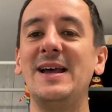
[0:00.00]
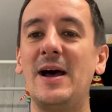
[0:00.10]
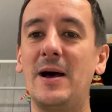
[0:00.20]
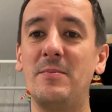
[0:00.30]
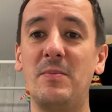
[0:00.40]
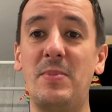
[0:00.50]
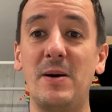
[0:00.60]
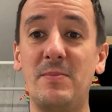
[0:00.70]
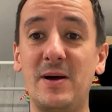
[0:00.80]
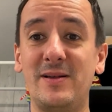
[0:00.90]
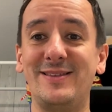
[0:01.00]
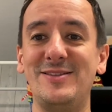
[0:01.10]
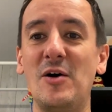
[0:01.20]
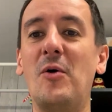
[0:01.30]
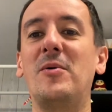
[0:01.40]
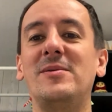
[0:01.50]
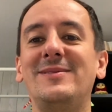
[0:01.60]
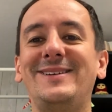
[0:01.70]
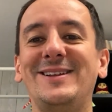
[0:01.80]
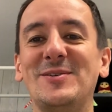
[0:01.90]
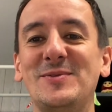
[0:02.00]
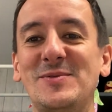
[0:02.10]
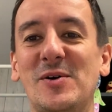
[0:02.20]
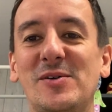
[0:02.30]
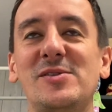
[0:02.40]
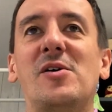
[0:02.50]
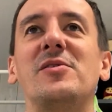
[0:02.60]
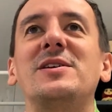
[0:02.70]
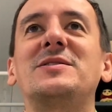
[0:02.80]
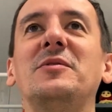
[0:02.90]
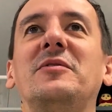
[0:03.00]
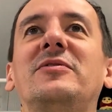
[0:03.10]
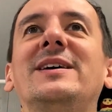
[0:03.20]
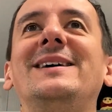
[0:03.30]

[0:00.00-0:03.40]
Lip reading: but not the sort of